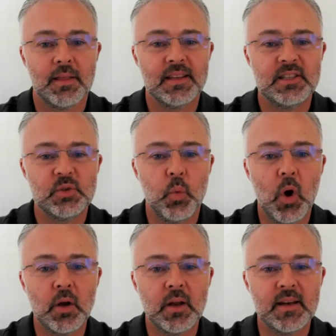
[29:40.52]
This is
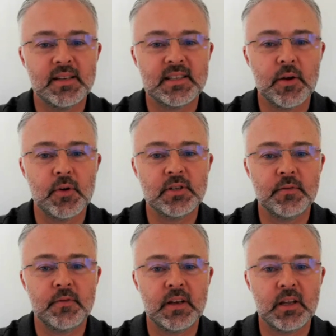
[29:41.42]
one in a series
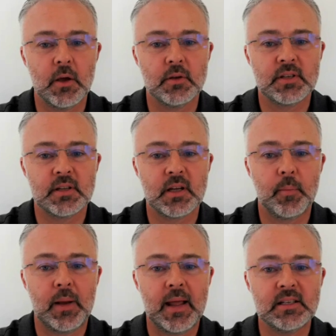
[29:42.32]
of videos that I
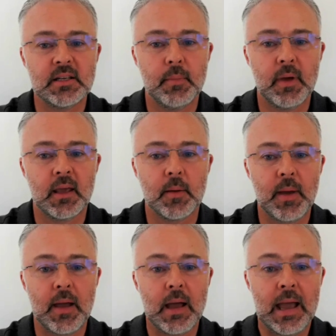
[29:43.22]
plan to make
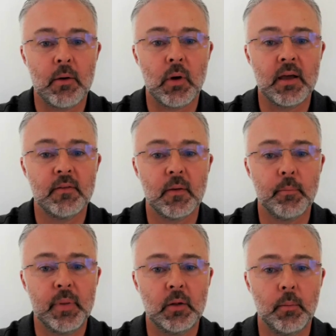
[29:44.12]
about how I've
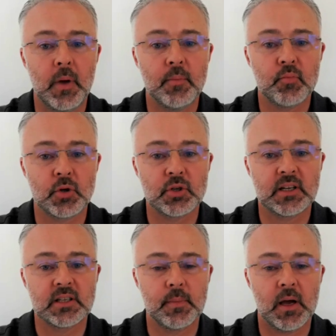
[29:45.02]
built my
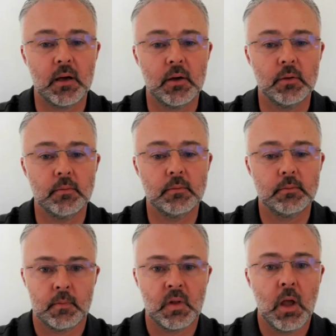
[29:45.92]
project smart home.
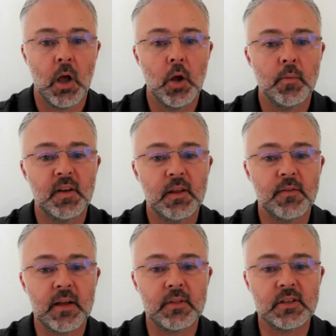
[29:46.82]
Hopefully you
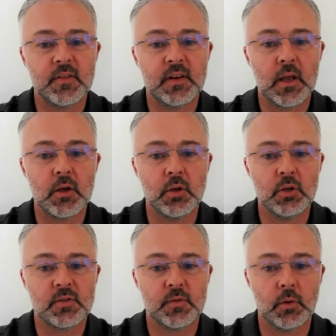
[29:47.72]
found this video
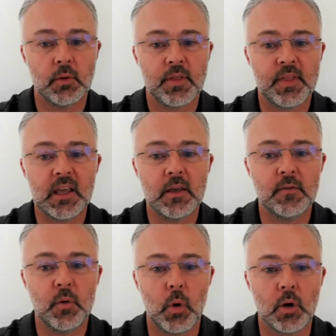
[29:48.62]
useful. Thank you
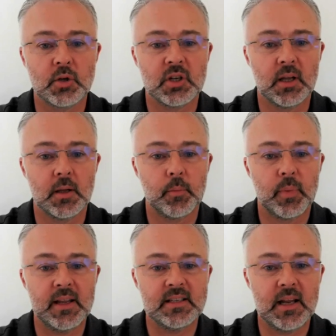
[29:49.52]
for watching.
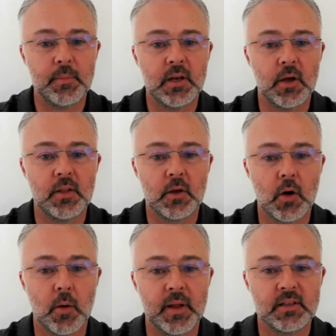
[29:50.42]
Please let me know in the
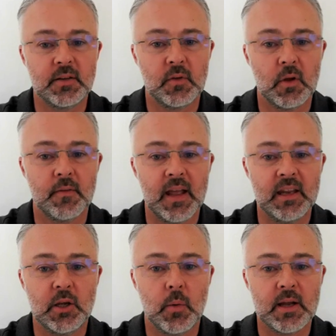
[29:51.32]
comments if you have
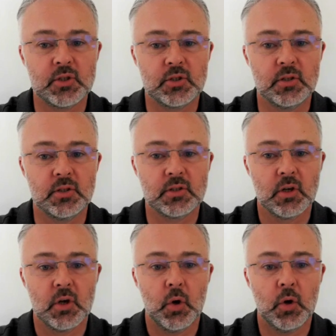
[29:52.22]
any questions
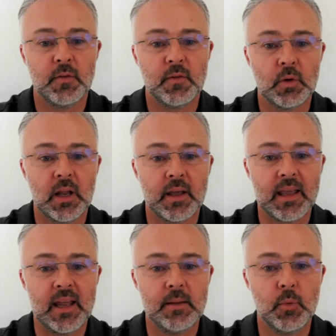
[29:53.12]
or if you would like
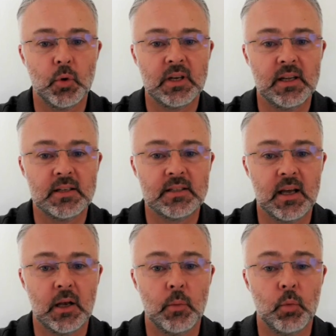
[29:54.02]
any more
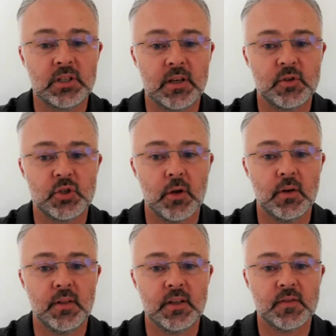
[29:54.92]
detail on what I've
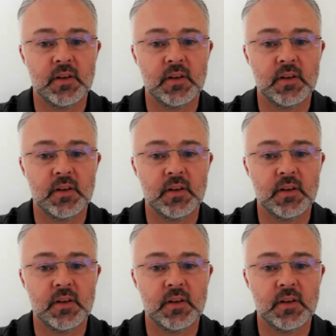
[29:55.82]
shown in this